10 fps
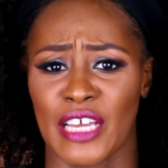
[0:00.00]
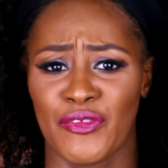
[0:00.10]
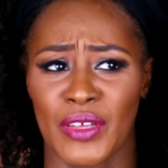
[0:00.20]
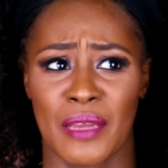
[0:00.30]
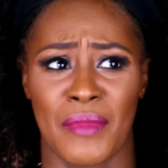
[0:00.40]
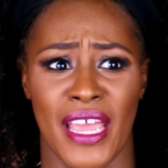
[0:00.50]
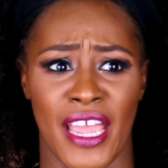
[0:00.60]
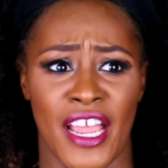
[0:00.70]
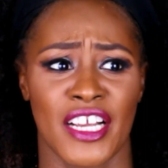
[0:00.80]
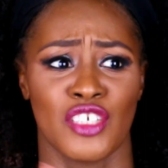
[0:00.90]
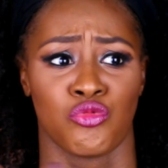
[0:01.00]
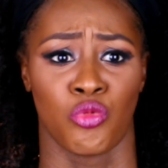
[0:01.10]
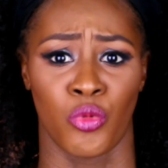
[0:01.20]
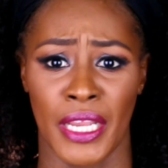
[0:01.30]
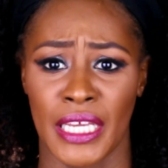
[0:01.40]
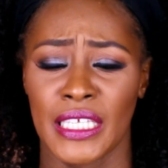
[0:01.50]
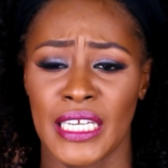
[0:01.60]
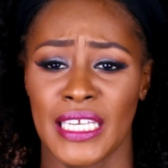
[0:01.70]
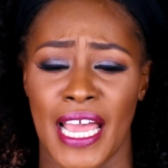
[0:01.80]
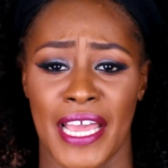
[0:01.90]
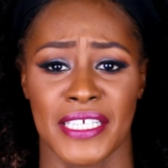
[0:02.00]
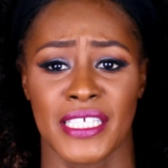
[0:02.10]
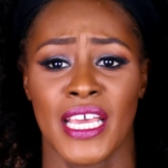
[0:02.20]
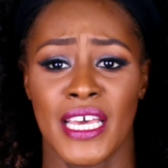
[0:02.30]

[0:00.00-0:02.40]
I feel like my hair is really nice.